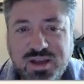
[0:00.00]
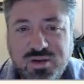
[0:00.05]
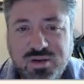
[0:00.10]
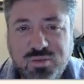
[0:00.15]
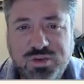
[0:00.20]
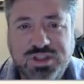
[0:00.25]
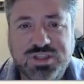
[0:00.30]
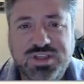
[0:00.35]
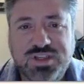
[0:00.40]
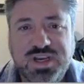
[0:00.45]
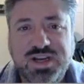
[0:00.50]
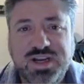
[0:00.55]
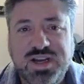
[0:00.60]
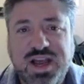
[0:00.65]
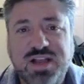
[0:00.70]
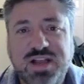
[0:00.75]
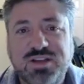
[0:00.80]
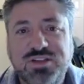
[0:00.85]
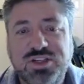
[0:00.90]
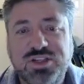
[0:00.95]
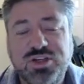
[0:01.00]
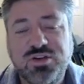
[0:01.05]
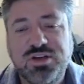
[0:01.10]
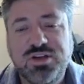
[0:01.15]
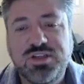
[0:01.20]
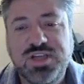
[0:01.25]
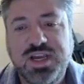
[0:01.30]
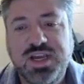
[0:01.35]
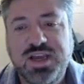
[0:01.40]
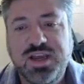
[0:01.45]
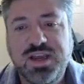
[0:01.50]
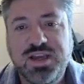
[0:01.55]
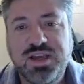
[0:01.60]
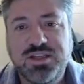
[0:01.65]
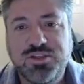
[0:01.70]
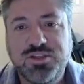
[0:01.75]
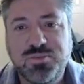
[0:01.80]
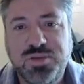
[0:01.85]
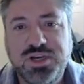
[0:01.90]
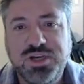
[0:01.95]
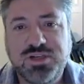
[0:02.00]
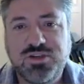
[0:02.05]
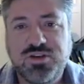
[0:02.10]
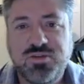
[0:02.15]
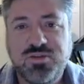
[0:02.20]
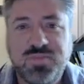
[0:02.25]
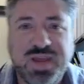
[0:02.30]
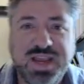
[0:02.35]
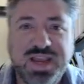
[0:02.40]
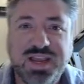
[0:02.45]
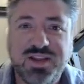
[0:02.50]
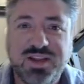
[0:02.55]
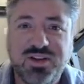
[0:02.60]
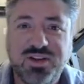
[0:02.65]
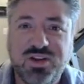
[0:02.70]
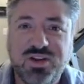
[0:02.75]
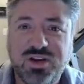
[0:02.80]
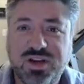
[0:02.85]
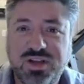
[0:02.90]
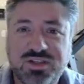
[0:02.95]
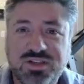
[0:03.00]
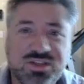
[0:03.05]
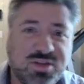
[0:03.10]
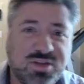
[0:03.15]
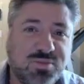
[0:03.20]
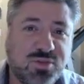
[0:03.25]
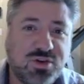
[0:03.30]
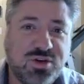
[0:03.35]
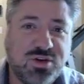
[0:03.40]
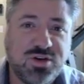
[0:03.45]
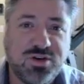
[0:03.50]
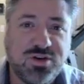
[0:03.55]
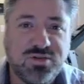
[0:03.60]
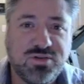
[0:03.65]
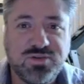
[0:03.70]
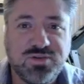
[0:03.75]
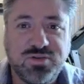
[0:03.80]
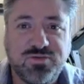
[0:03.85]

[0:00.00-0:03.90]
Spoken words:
With the technology, you could take a kid's picture, make it look similar